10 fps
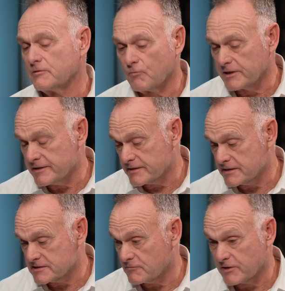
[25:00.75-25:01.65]
And one of the
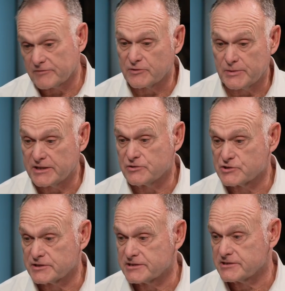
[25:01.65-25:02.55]
things I want everybody
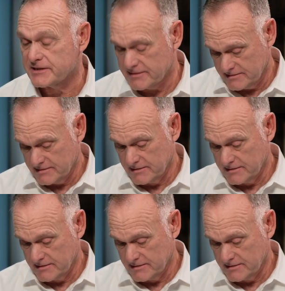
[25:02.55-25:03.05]
who's listening,